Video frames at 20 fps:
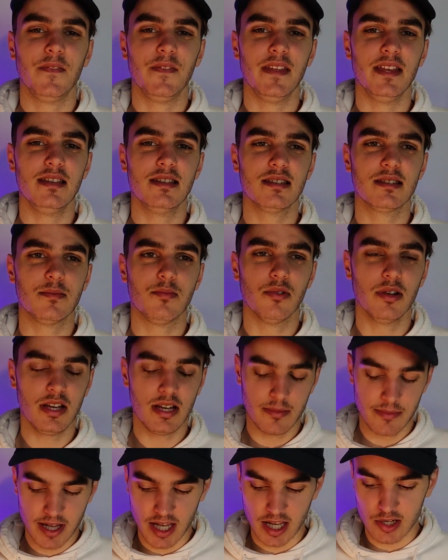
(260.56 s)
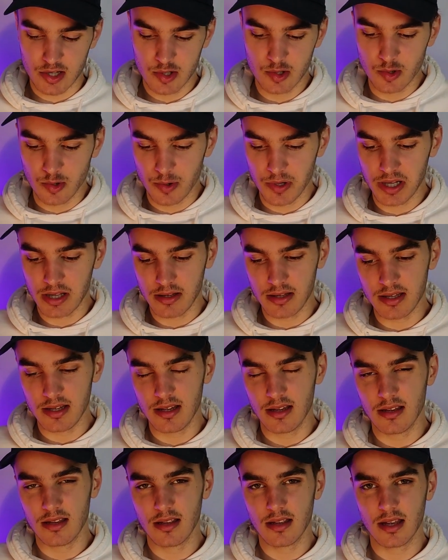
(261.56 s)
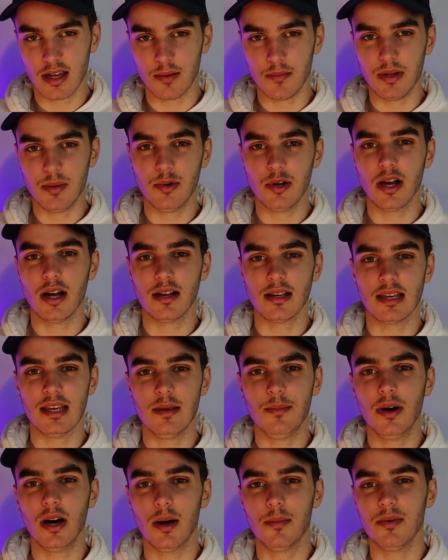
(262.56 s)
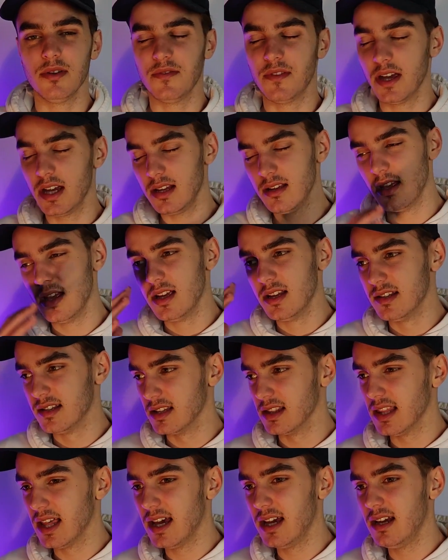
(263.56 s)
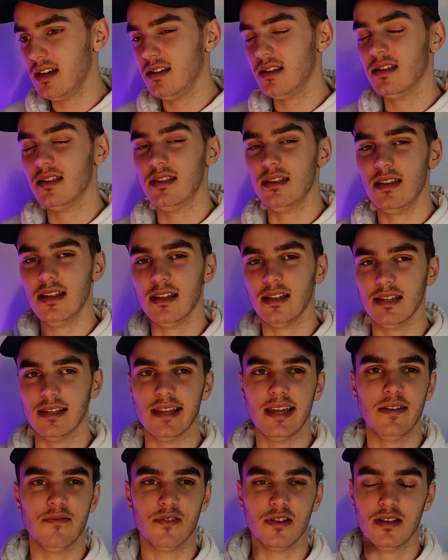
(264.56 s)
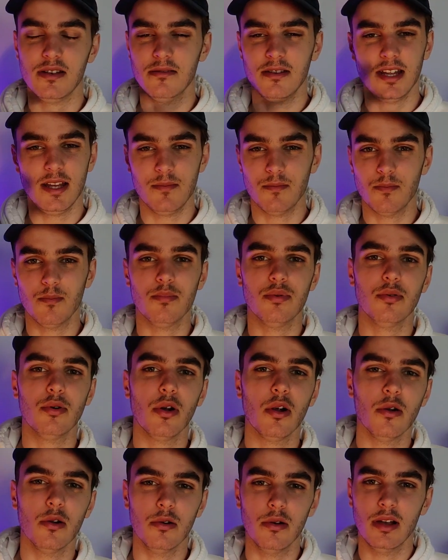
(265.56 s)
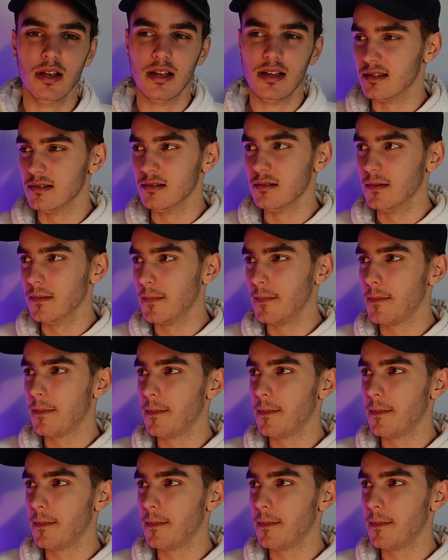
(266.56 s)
They're just bringing them out too quickly and people can't keep up. If they delayed the 11M Pro to